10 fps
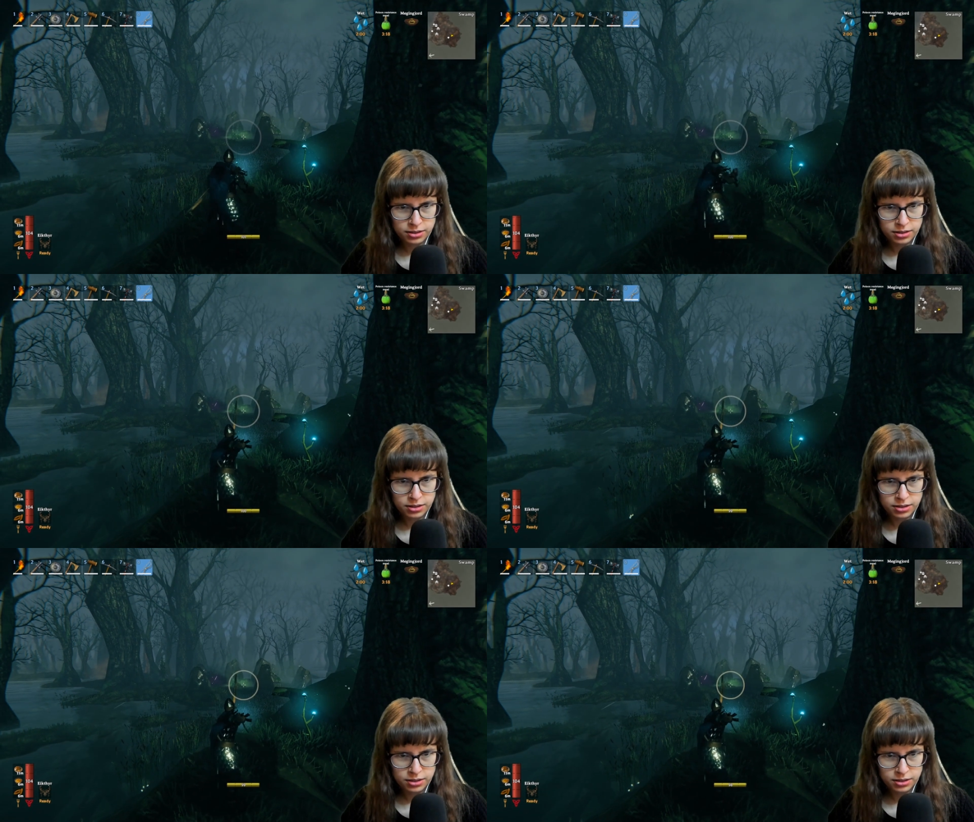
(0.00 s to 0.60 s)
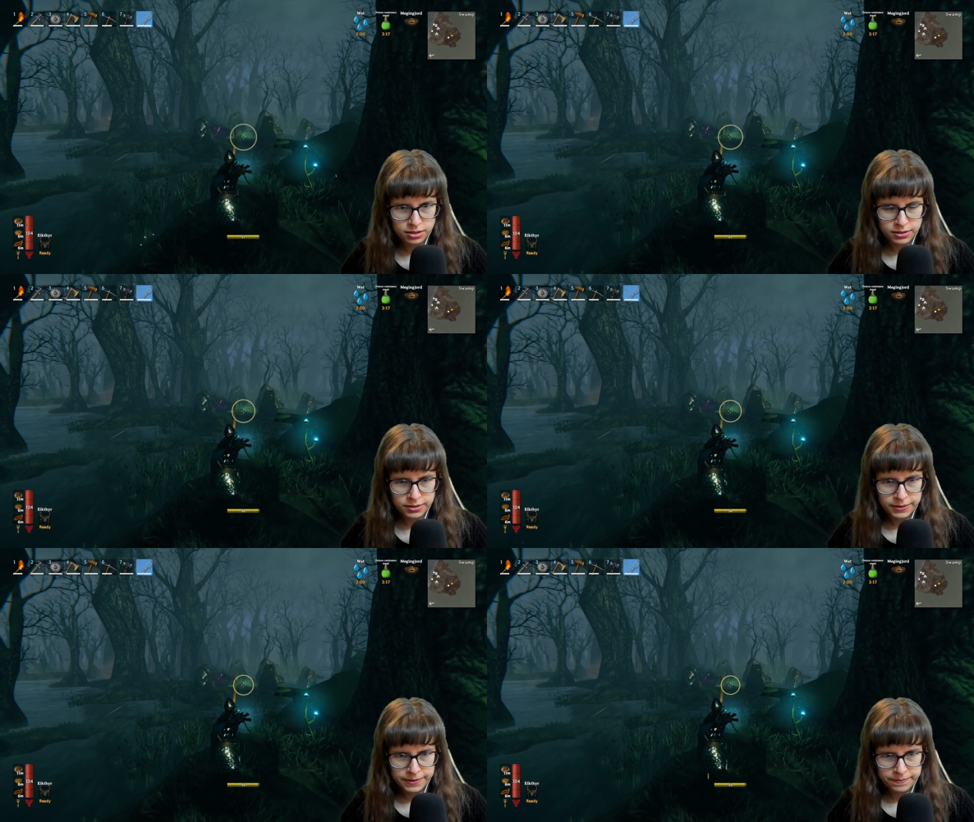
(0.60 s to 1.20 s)

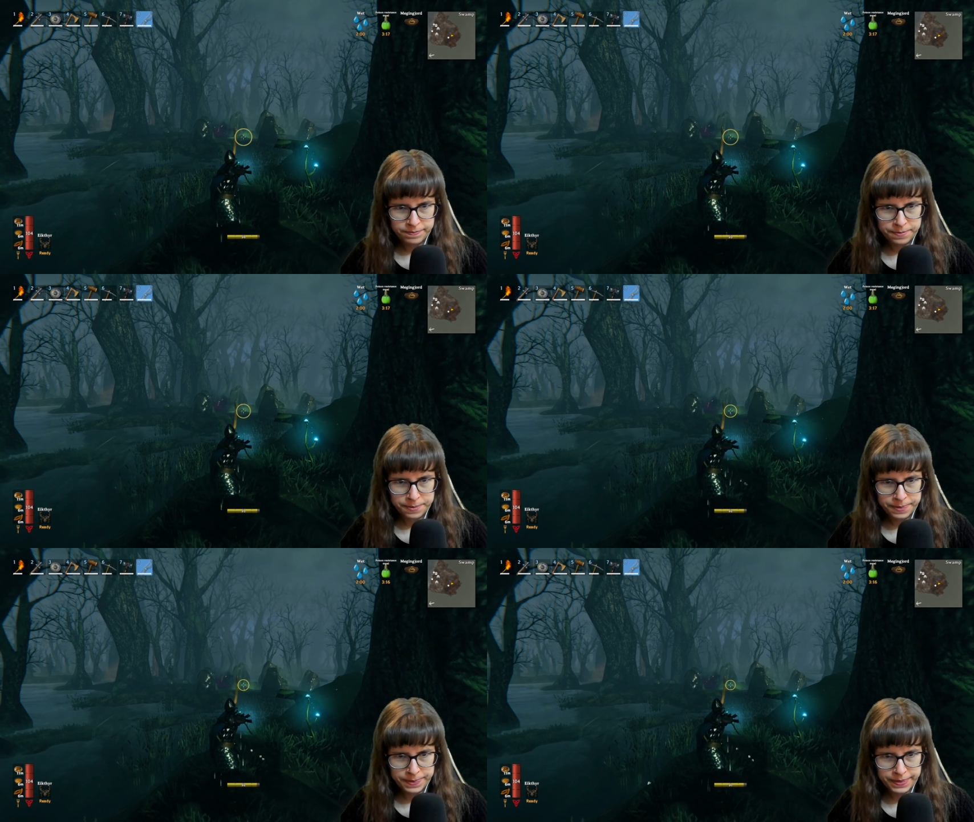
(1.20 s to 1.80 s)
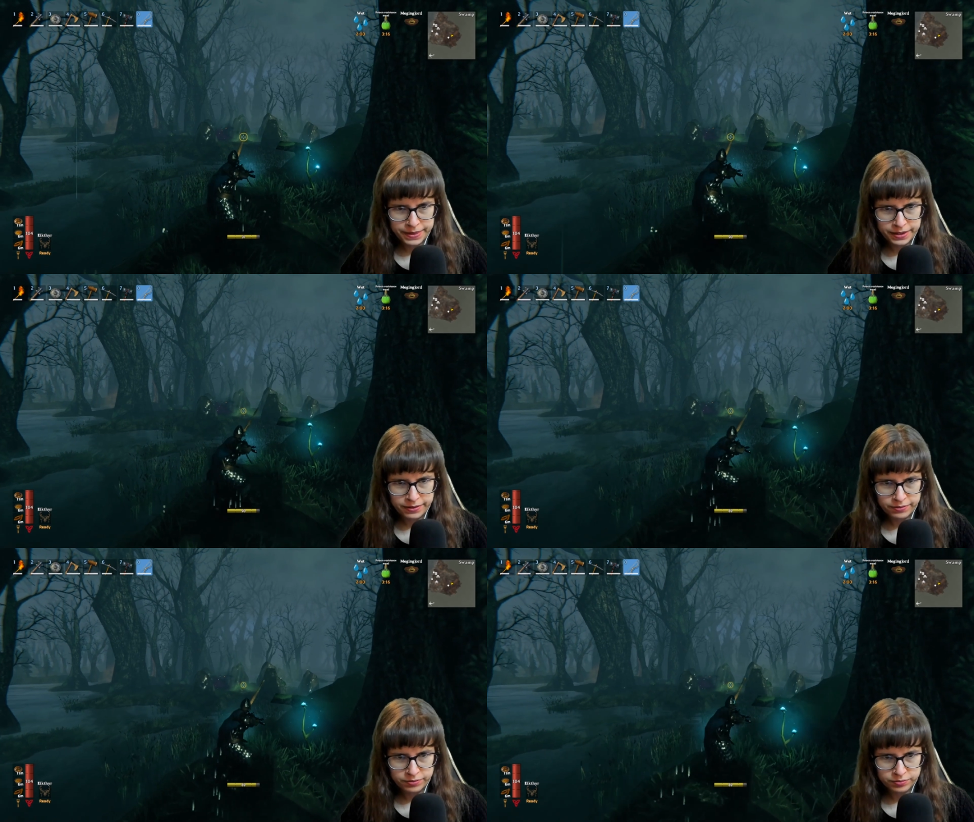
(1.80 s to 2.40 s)

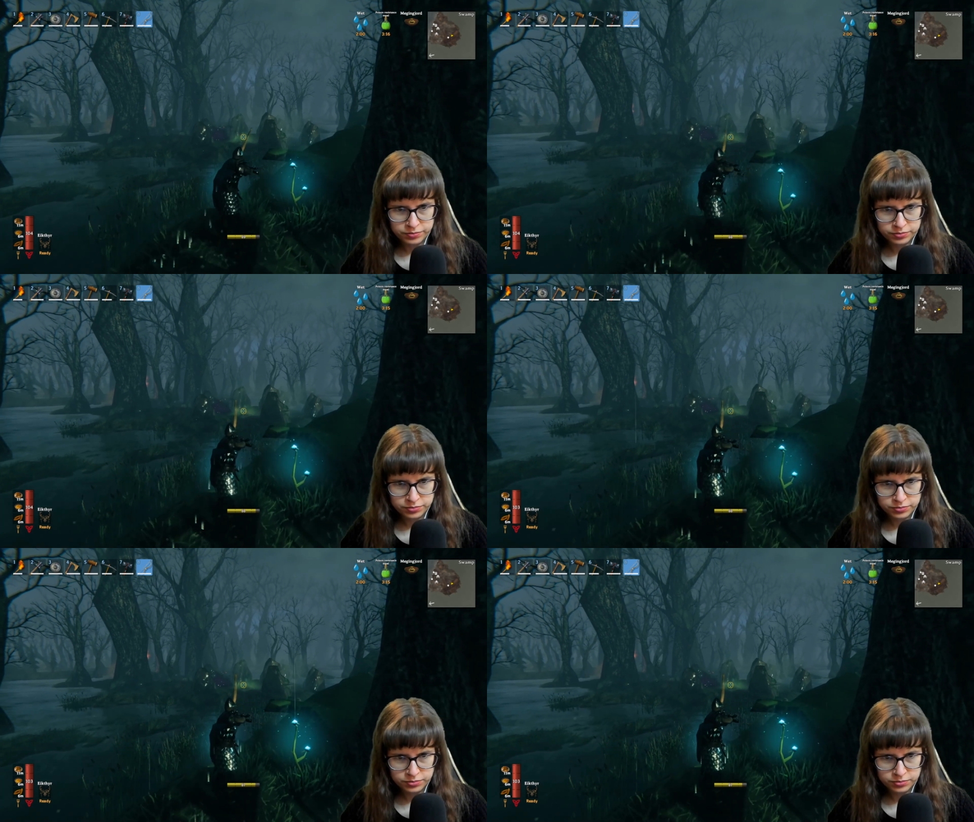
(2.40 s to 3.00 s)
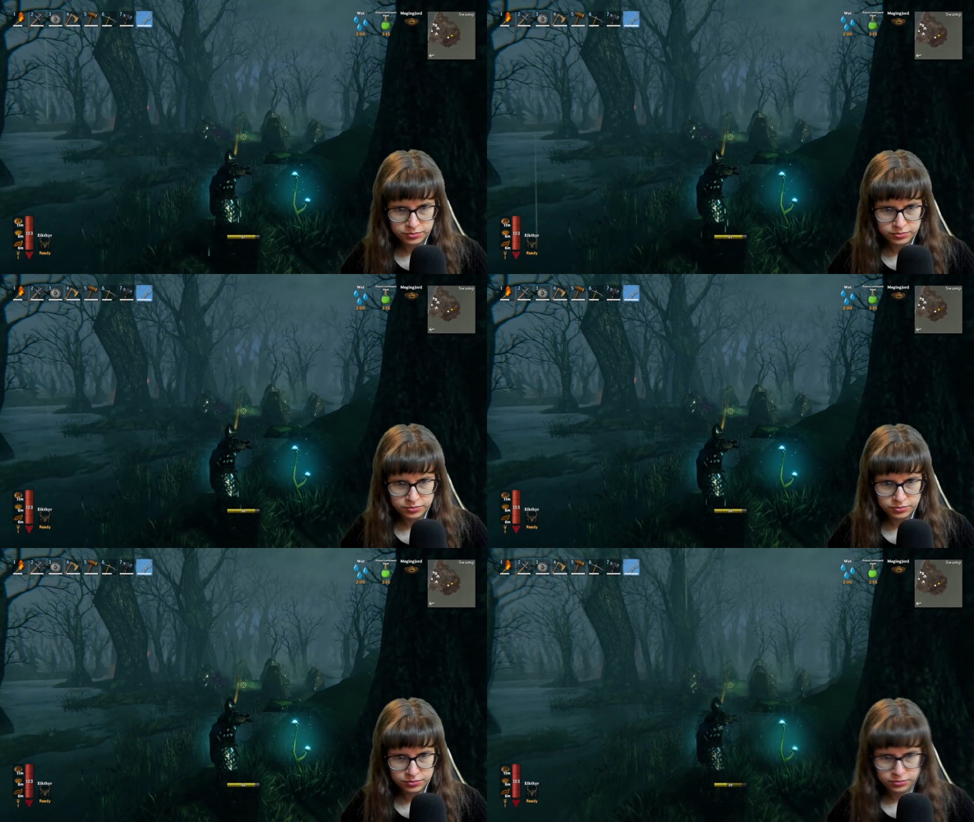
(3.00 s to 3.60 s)

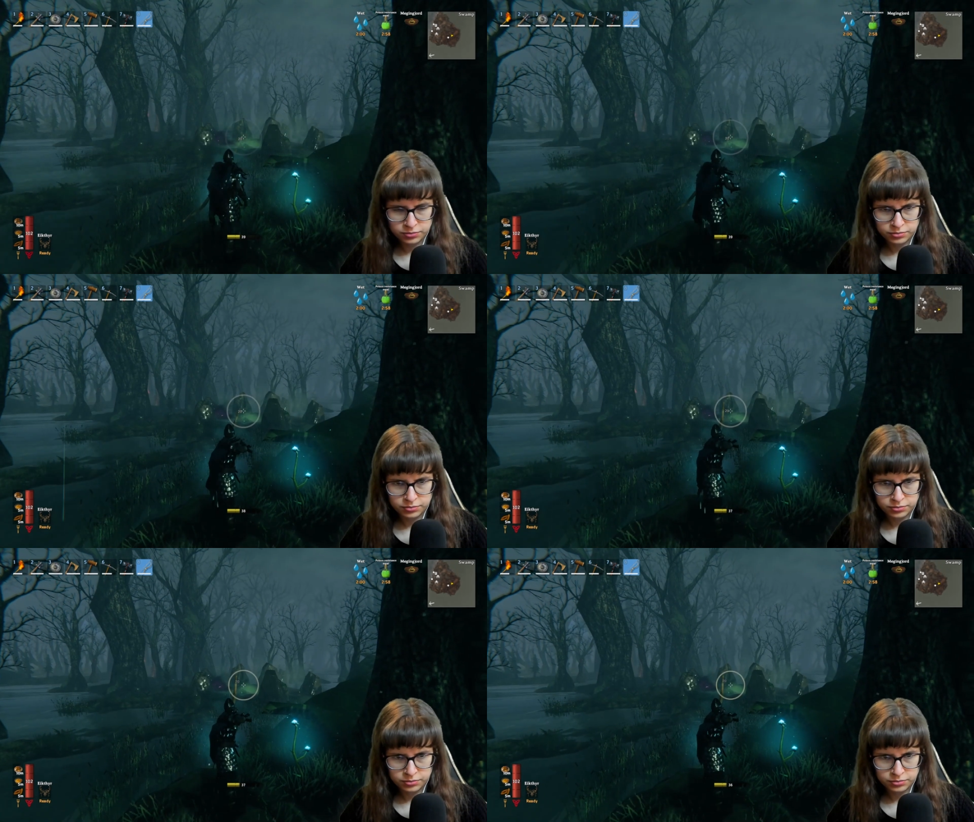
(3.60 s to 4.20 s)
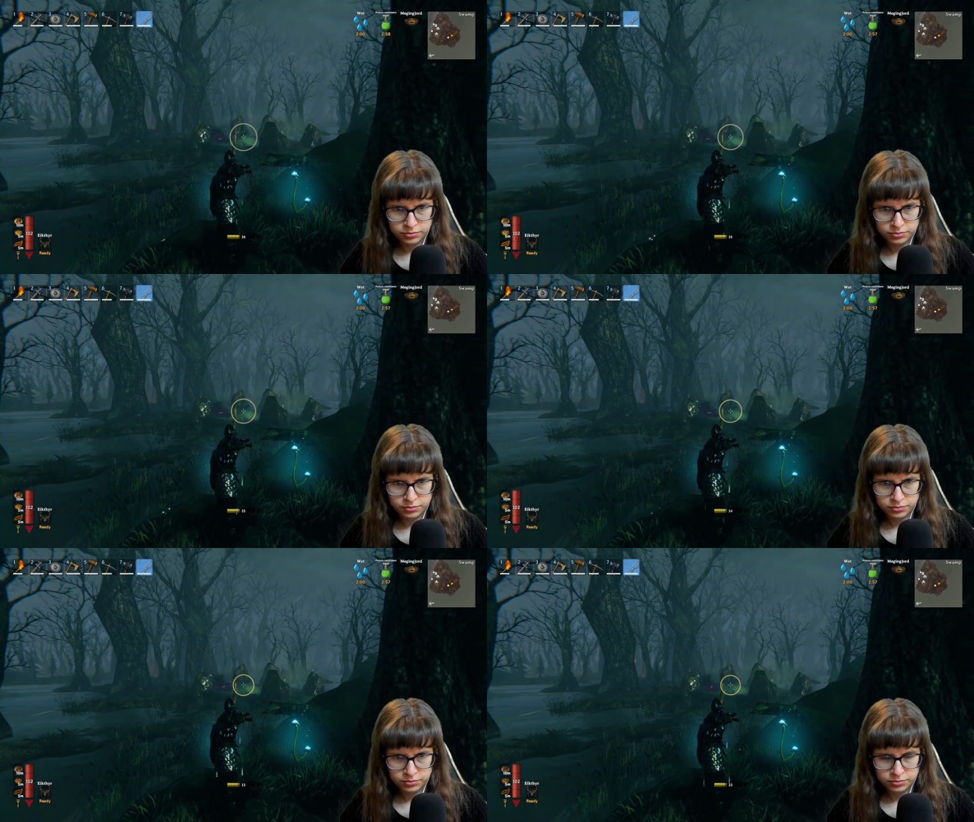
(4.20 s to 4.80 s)

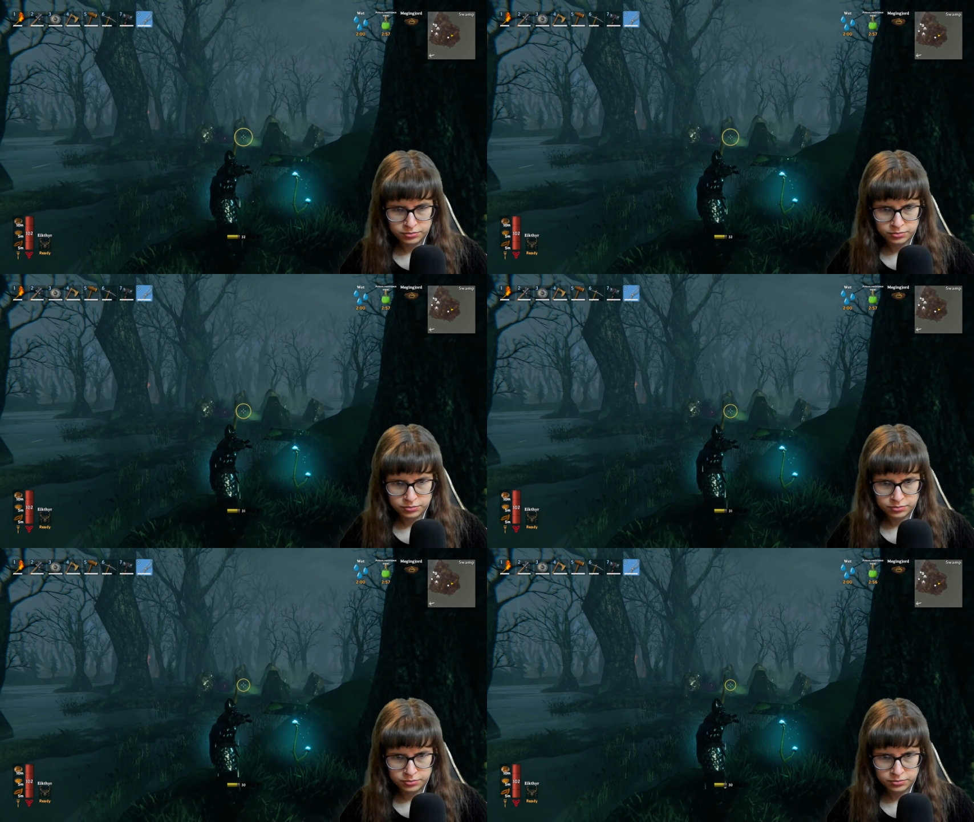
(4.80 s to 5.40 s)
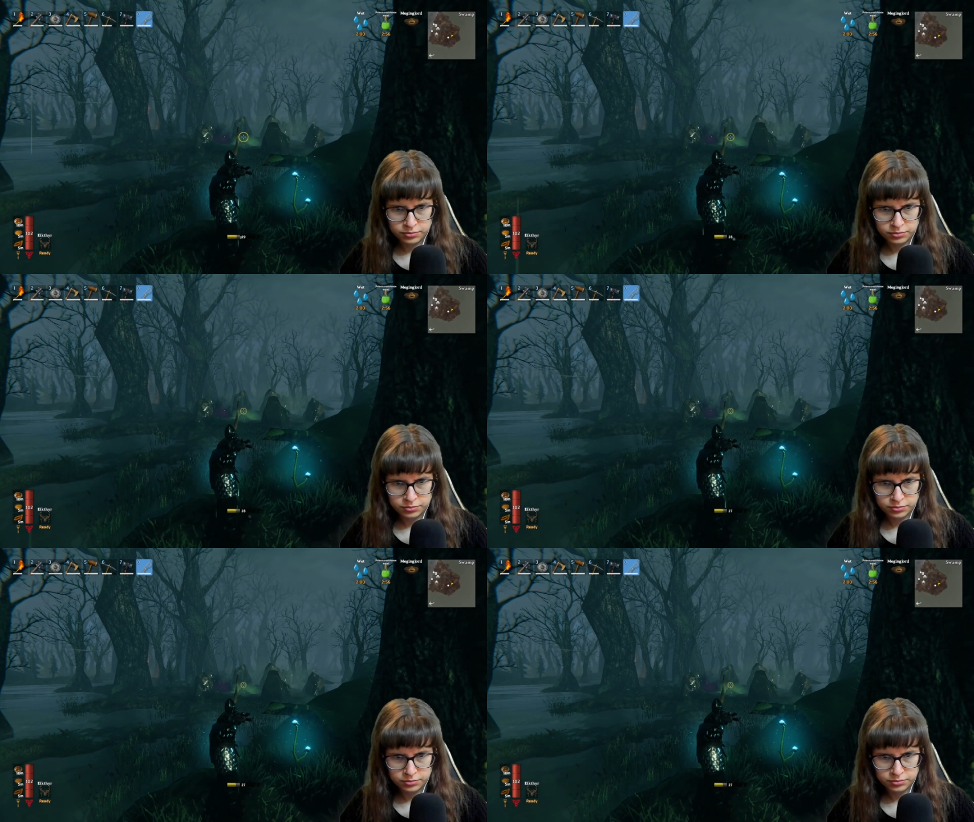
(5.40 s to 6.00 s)

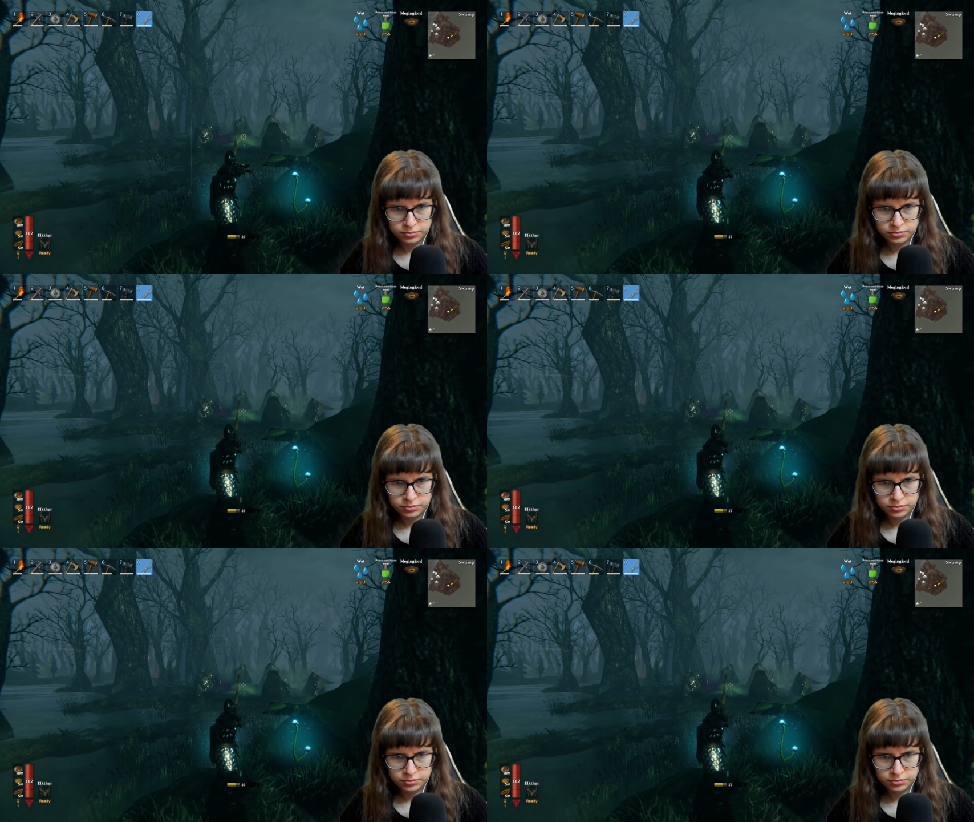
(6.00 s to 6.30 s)
Nothing is said.